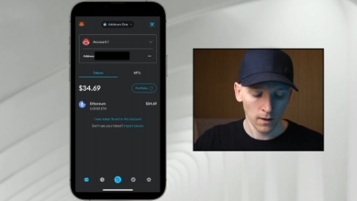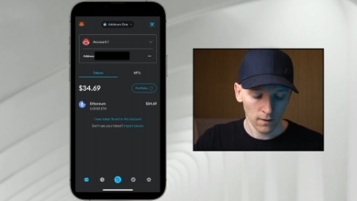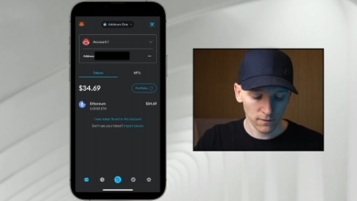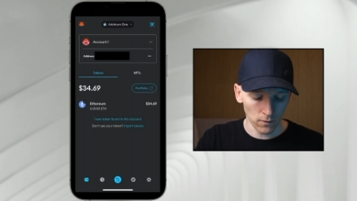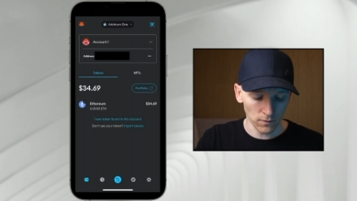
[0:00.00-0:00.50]

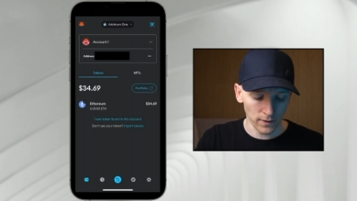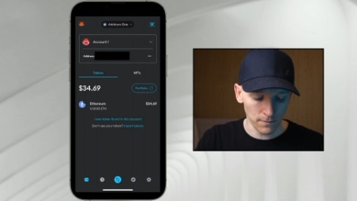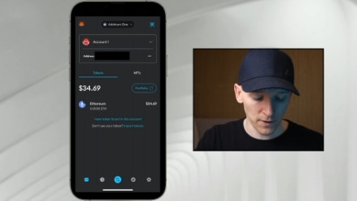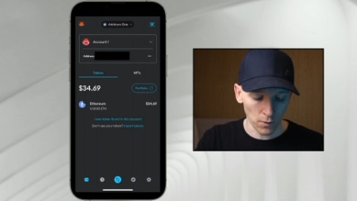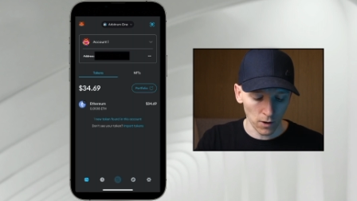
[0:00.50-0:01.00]
So the
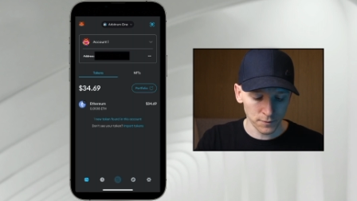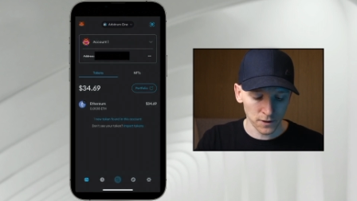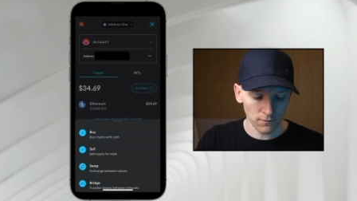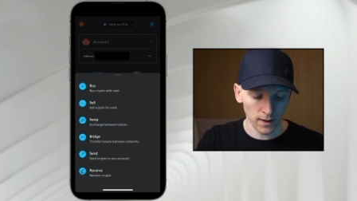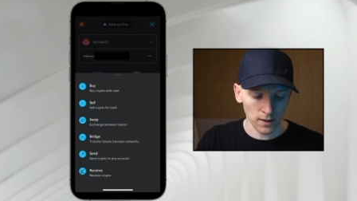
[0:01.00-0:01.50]
middle
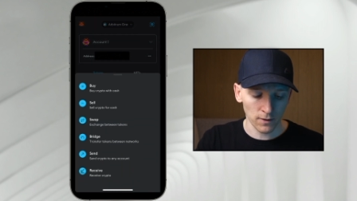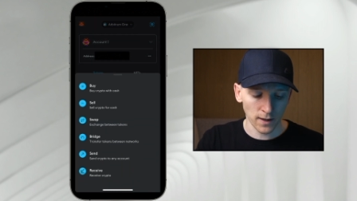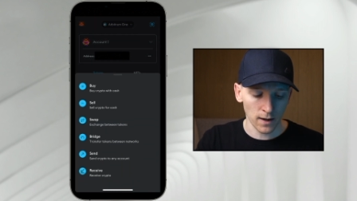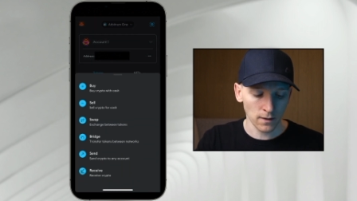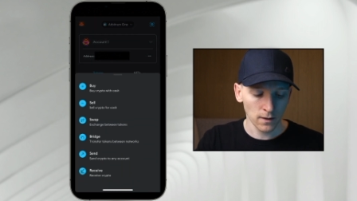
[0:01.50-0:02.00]
option right here
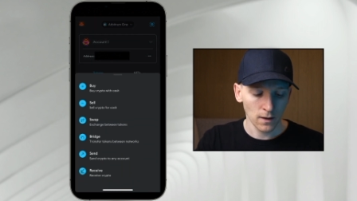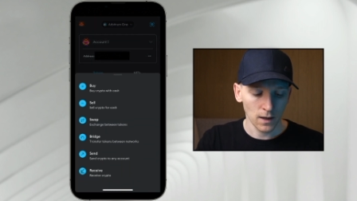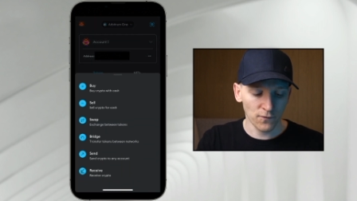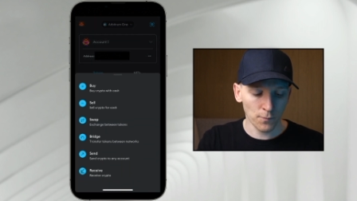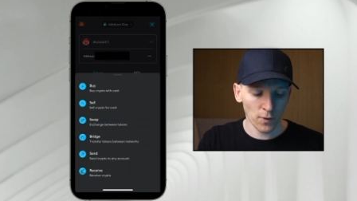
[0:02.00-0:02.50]
again,
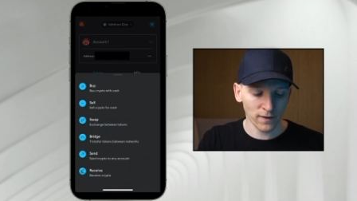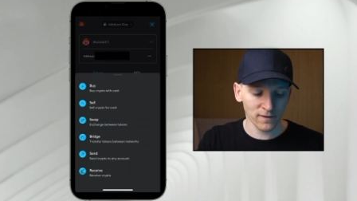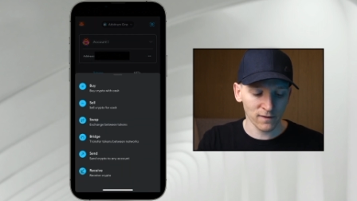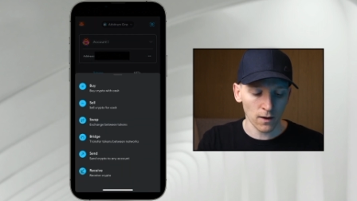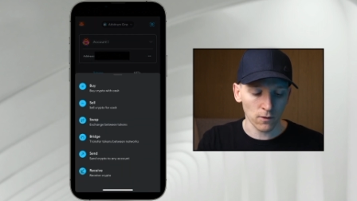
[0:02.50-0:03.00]
if you press
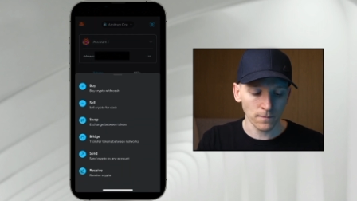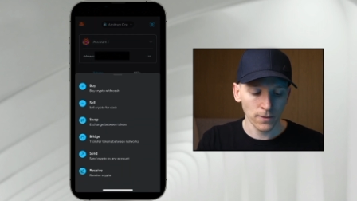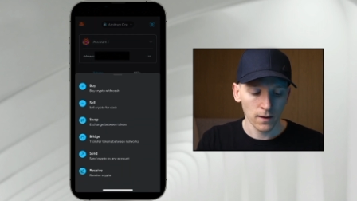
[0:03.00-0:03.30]
sell,